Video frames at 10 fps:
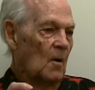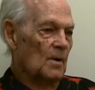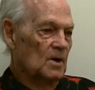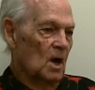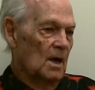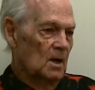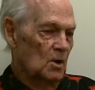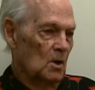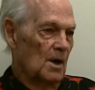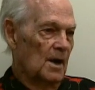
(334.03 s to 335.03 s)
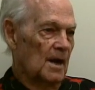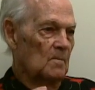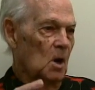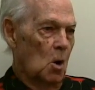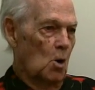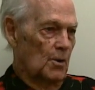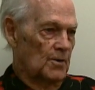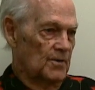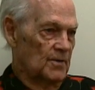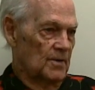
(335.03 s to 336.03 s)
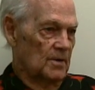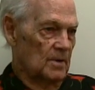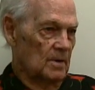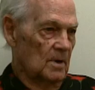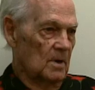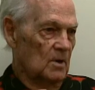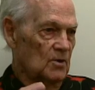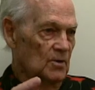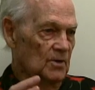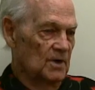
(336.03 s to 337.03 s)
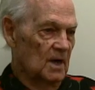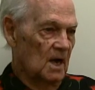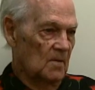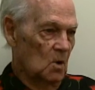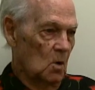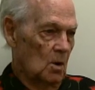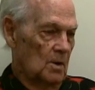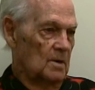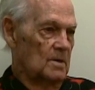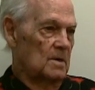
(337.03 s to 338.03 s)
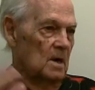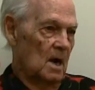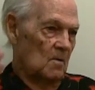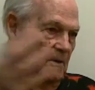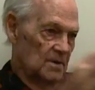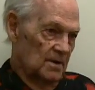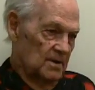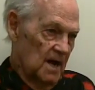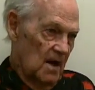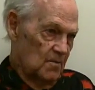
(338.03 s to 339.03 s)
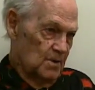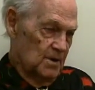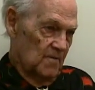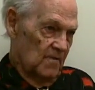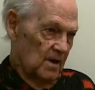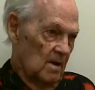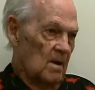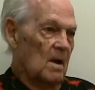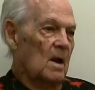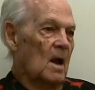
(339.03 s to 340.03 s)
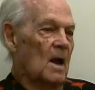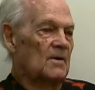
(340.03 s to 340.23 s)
went to Honolulu to get my orders. Okay. As soon as I got my orders, I went to the South Pacific. Okay.